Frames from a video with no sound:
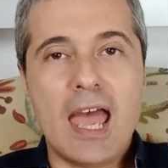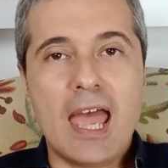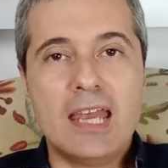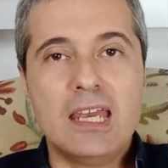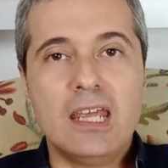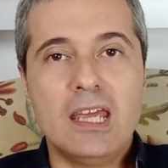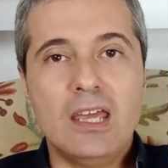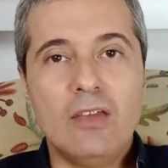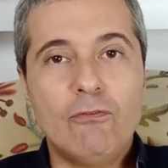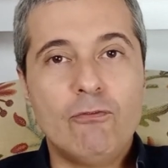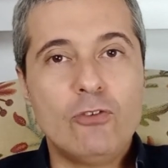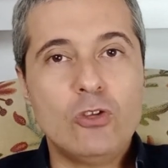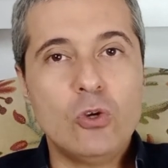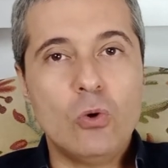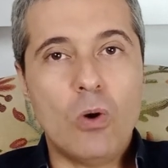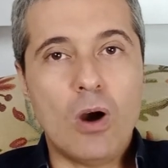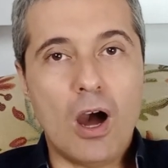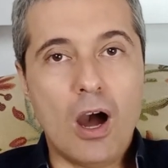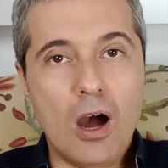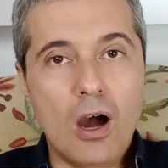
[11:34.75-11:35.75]
And if
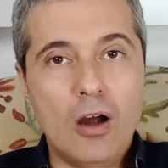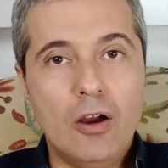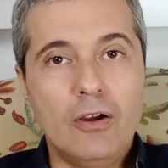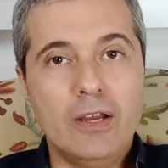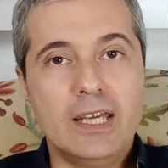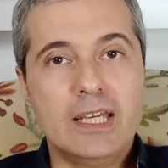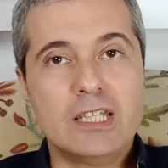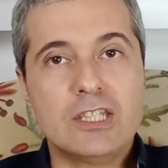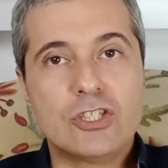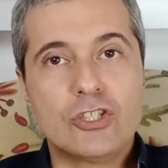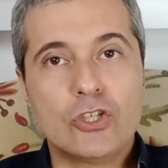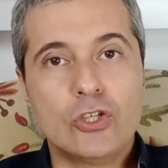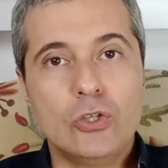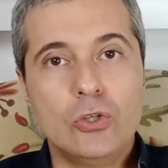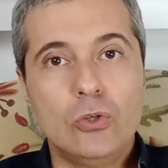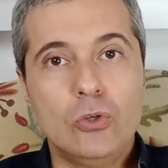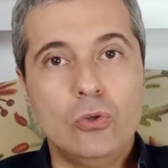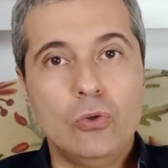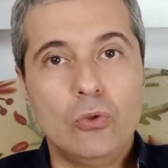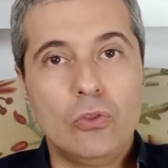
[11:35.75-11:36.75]
you are
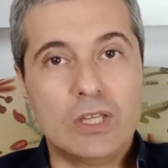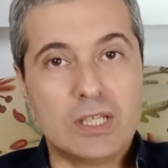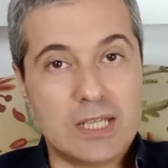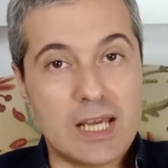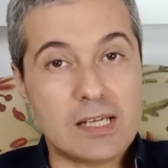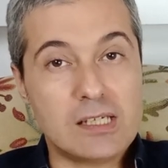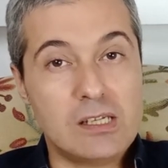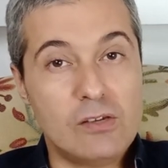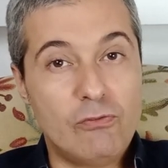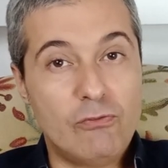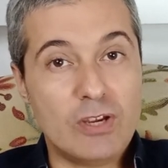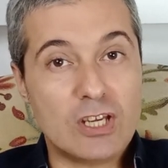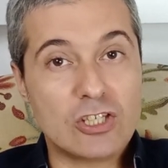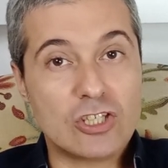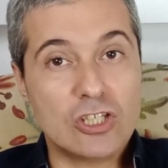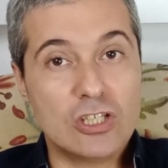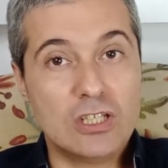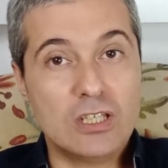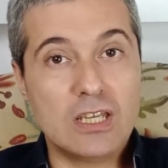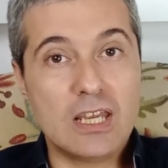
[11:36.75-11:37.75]
into detective
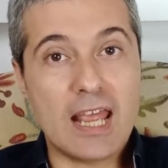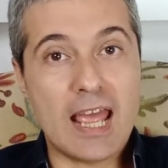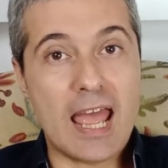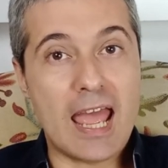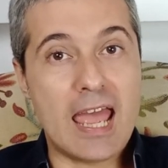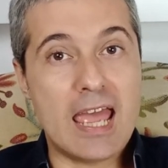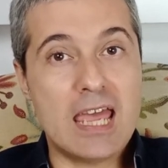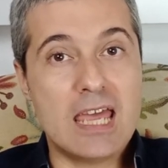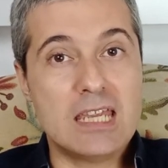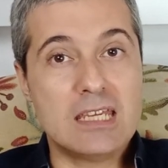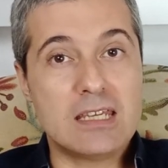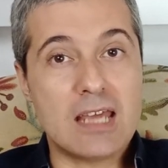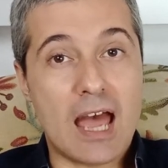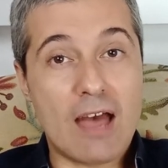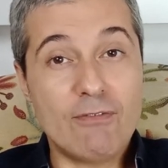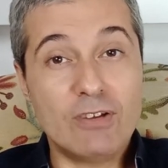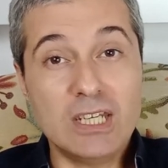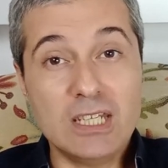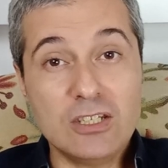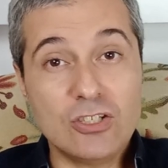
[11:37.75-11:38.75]
fiction and
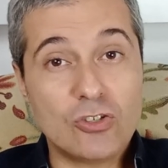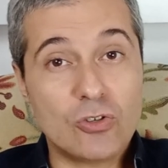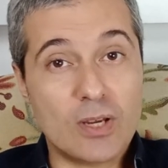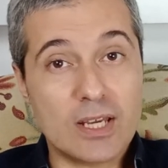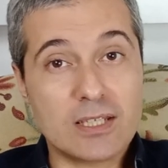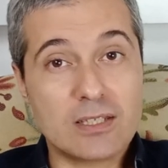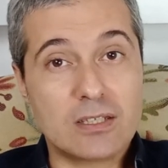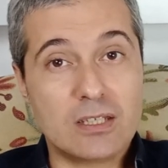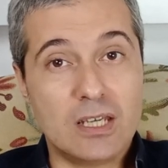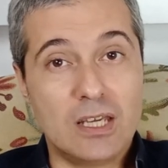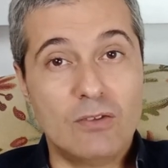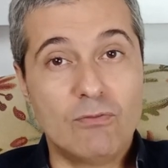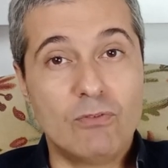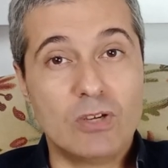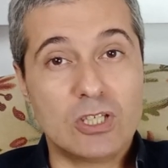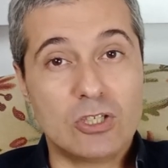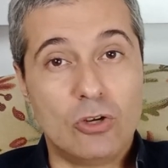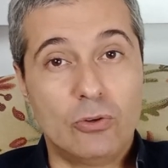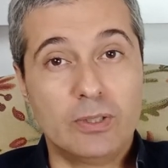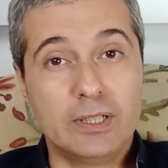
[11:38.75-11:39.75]
have an interest in
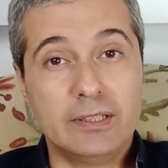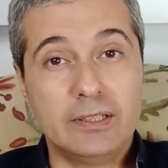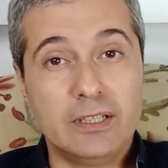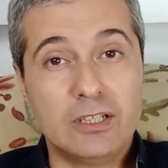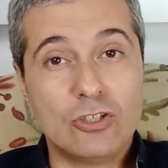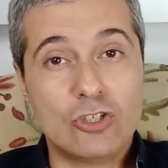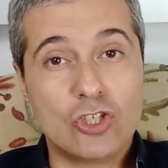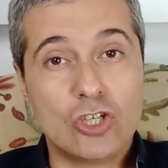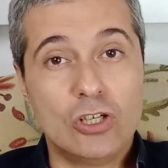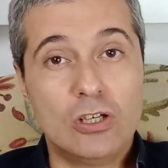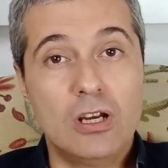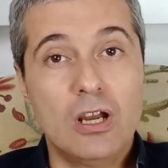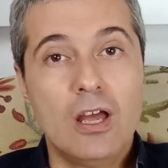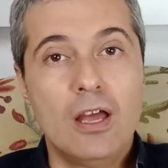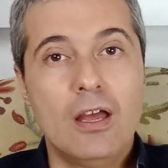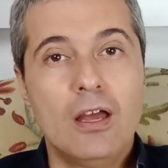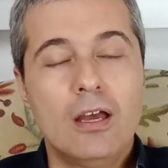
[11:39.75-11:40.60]
Victorian literature,